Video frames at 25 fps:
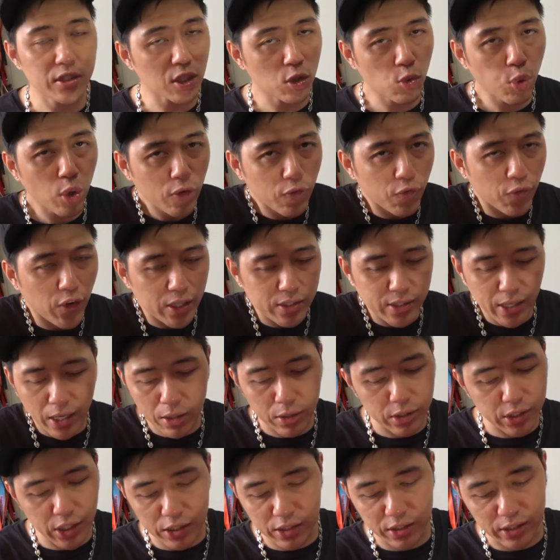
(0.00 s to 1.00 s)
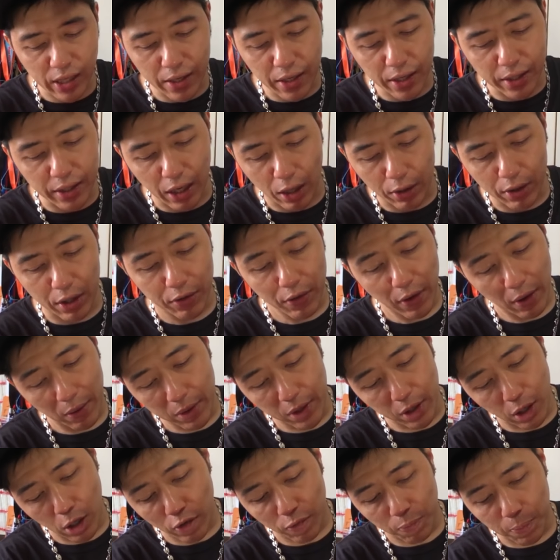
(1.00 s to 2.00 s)
a quick fix, I could just sand it down and round
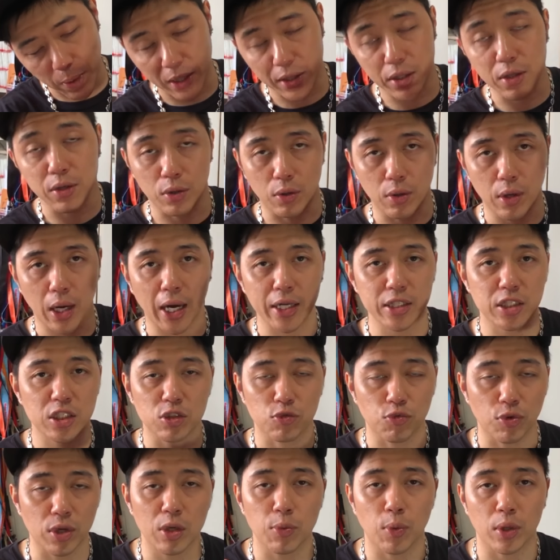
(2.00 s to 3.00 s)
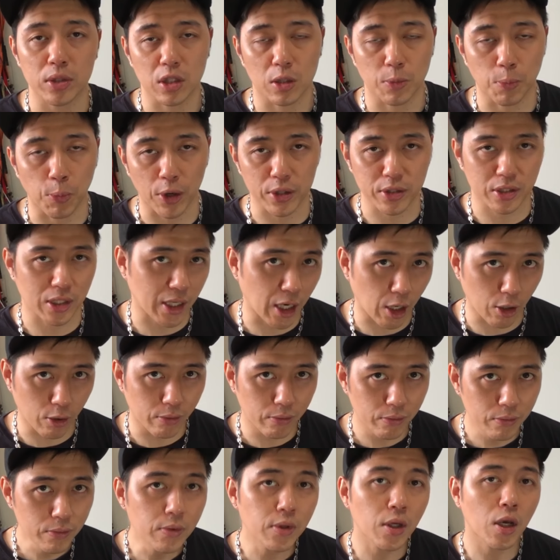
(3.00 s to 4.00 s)
it off, but you know, I just really wanted to point it out.
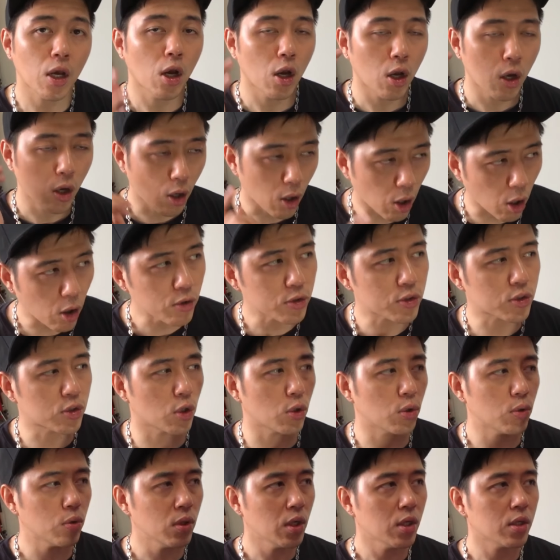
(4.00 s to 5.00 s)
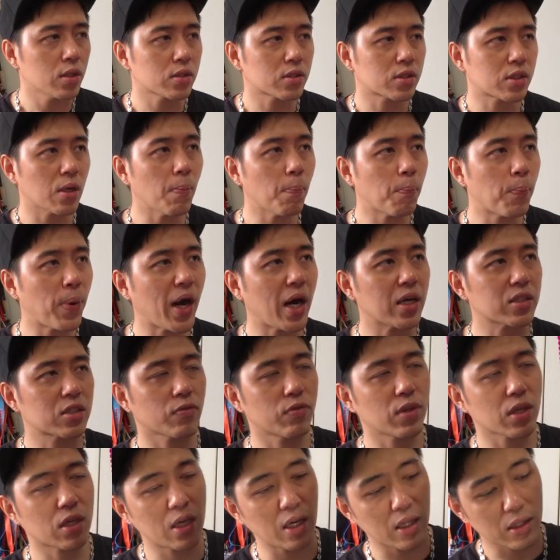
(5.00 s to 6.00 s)
Also, some parts
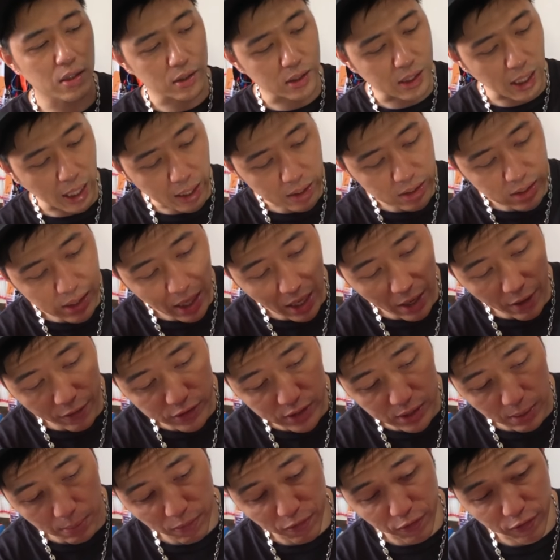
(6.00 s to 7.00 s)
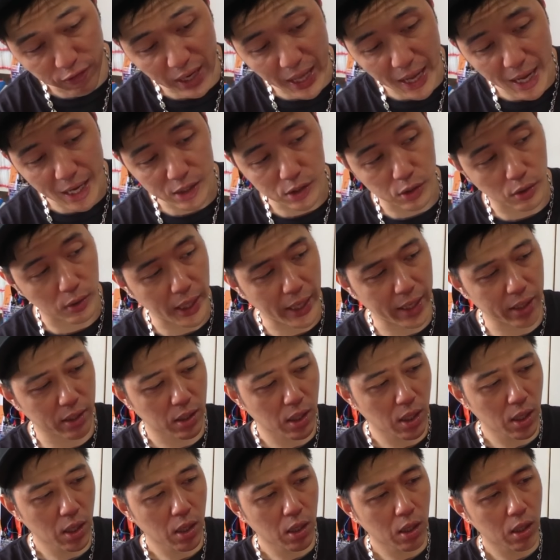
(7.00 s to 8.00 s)
of the kit does have some flash or like
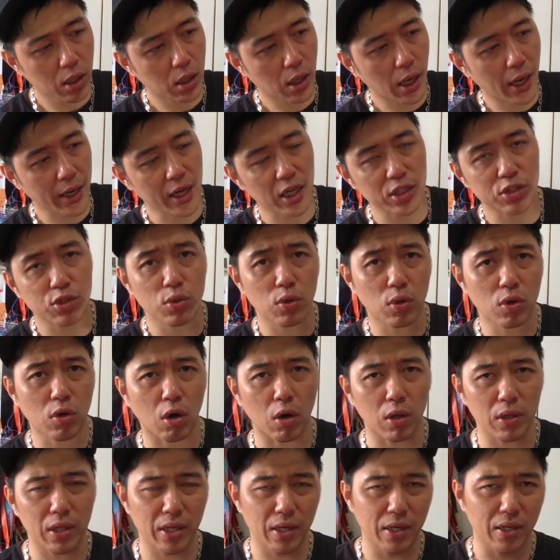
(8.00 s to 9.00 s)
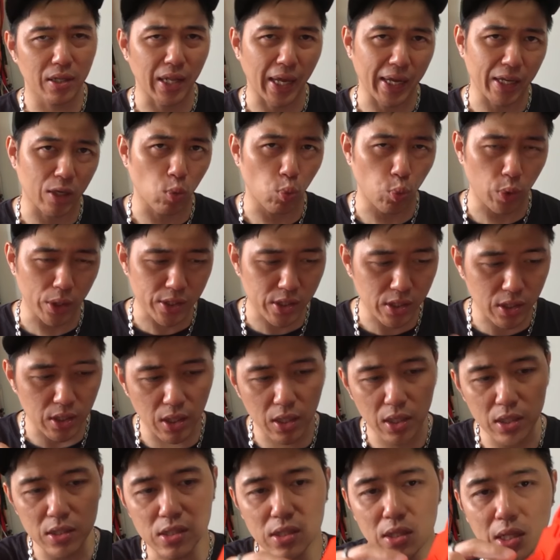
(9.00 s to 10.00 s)
I guess you could call it like
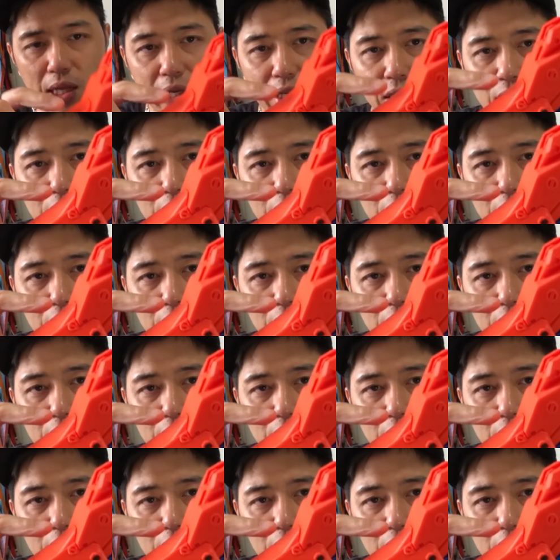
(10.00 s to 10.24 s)
whiskers, like